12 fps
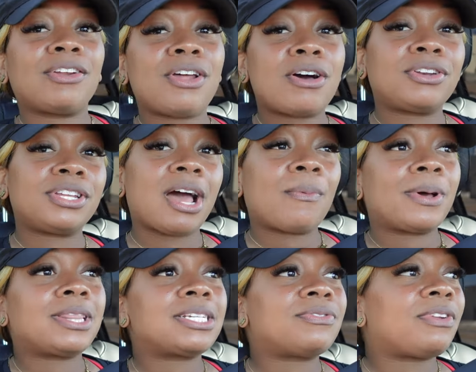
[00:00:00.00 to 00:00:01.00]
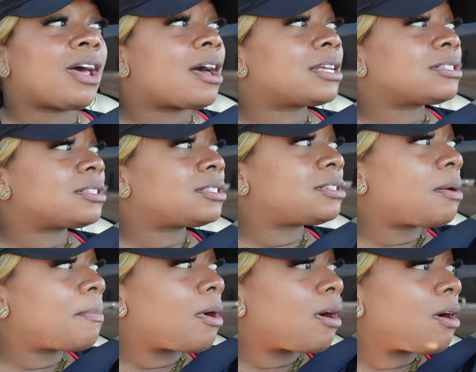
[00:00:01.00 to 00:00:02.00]
don't know, do y'all want this vlog
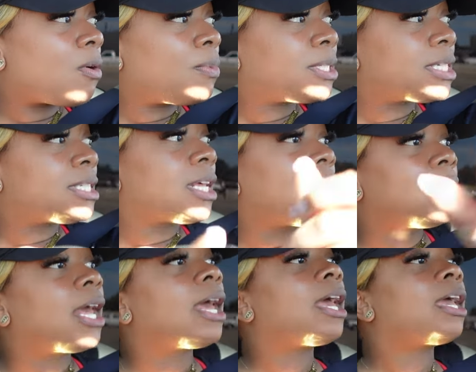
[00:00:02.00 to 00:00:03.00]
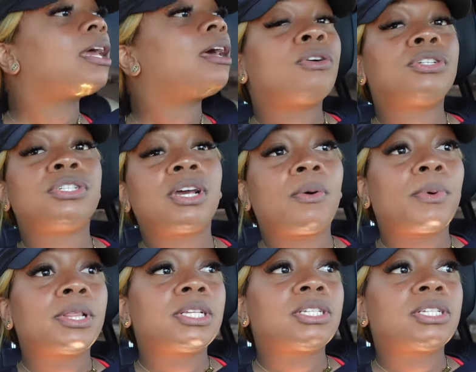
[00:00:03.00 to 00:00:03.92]
tomorrow, which is Sunday? Or do y'all want